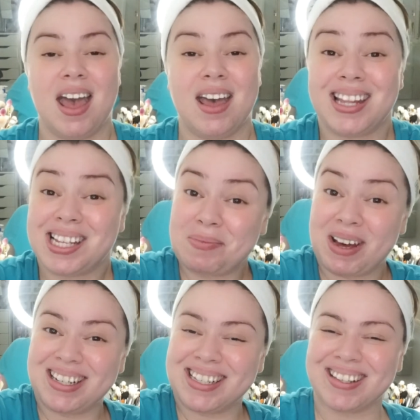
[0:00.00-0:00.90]
And that's
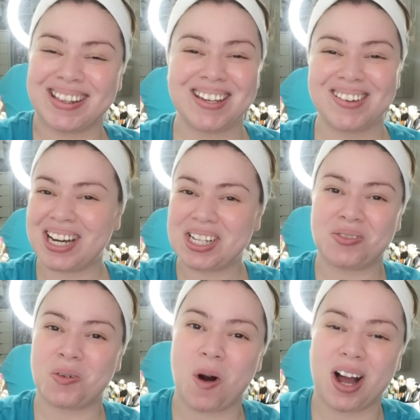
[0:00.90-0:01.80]
about it. So thank you guys
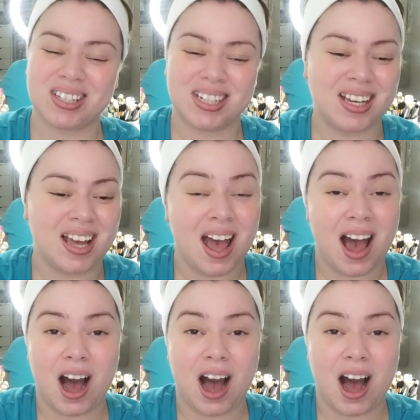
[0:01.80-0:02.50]
for watching.